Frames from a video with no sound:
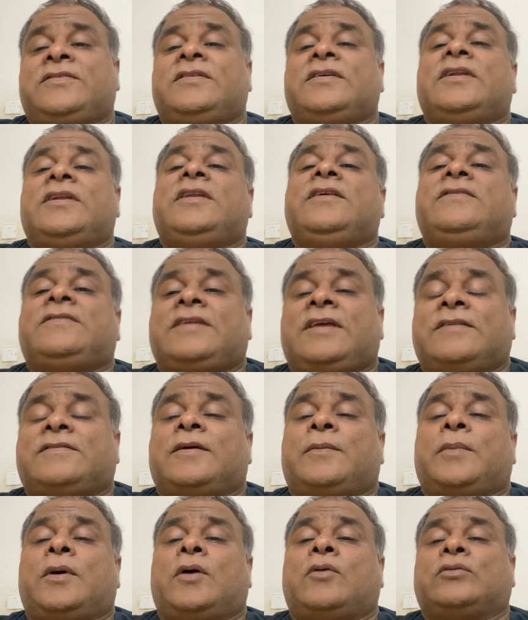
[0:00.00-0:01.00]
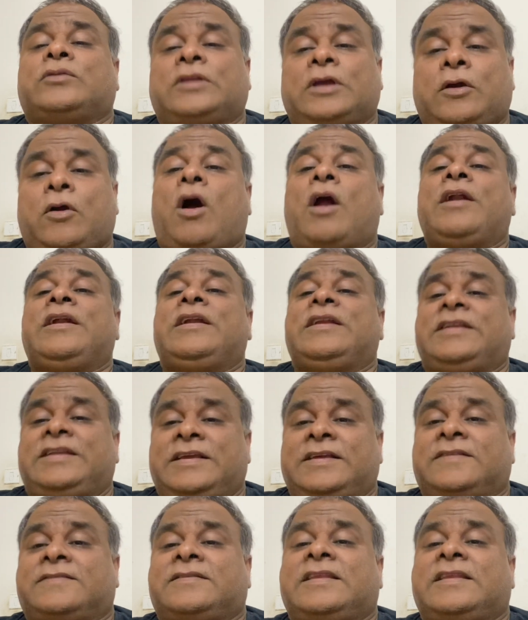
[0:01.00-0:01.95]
discuss about the quantities,